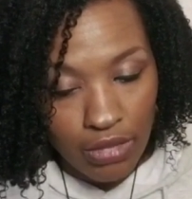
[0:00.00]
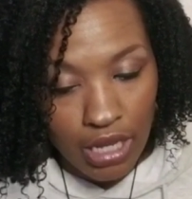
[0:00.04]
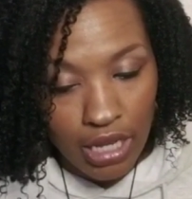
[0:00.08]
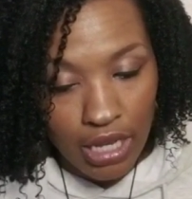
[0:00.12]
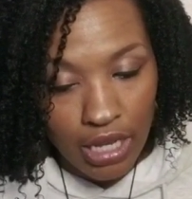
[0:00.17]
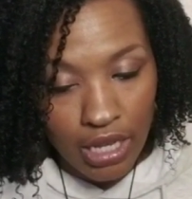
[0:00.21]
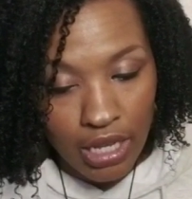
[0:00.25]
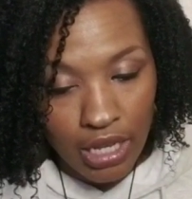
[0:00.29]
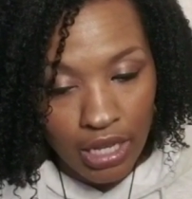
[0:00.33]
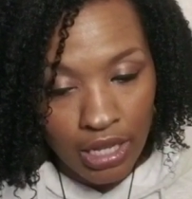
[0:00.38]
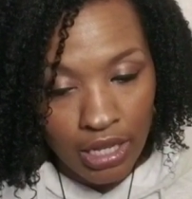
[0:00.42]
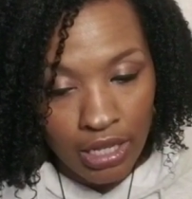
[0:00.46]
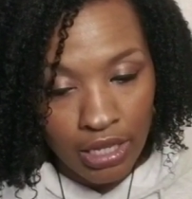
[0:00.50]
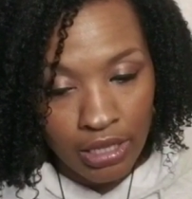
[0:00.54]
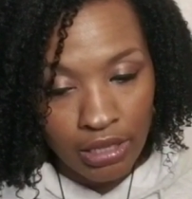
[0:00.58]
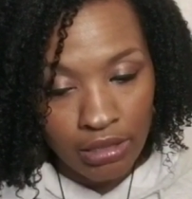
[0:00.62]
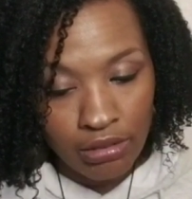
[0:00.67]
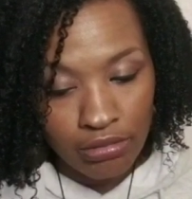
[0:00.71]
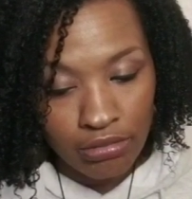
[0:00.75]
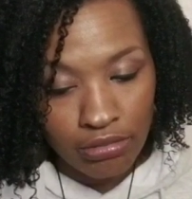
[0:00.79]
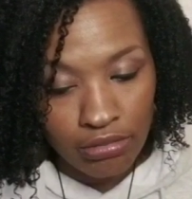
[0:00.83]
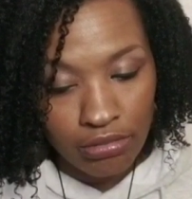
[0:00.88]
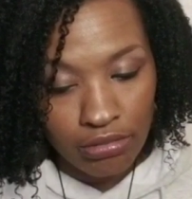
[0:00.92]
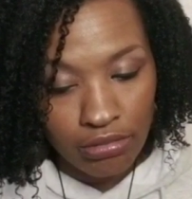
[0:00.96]
I
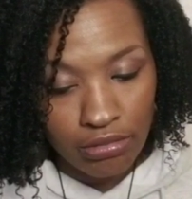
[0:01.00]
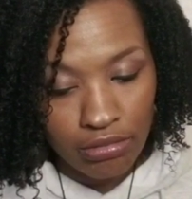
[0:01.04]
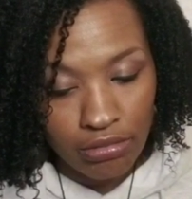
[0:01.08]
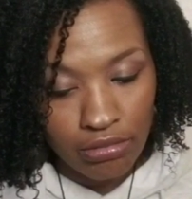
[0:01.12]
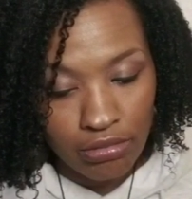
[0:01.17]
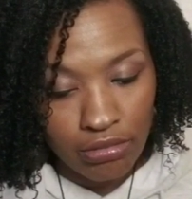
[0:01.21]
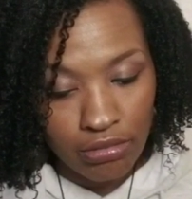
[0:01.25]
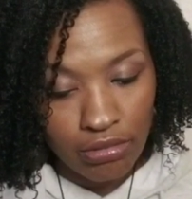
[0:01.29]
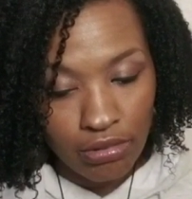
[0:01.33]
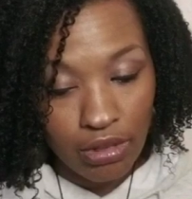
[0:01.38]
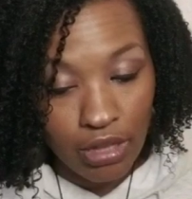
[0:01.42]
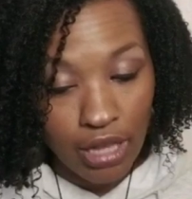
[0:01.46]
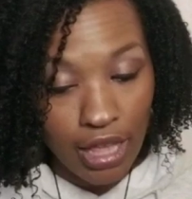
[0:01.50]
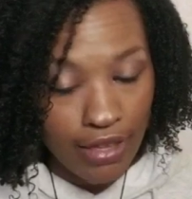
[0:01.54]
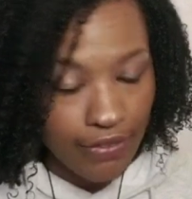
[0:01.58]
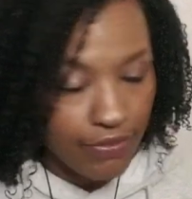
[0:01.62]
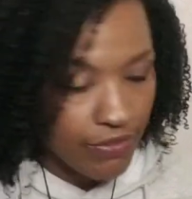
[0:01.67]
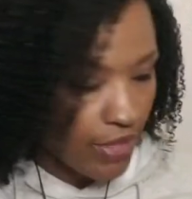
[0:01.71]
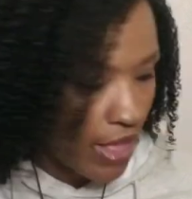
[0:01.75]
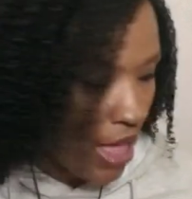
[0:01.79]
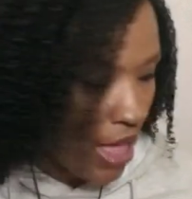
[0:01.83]
love